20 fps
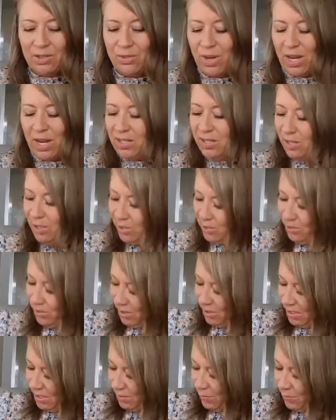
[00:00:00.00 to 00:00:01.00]
to
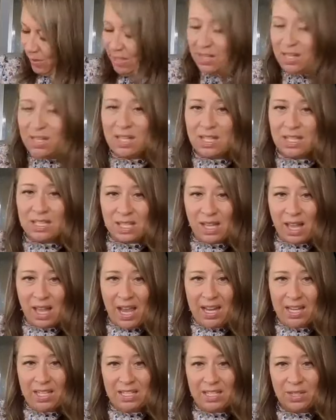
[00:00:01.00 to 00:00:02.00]
use this one. This
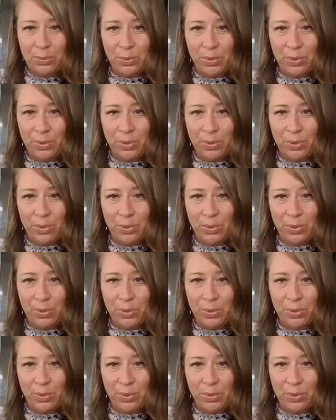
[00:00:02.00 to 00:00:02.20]
light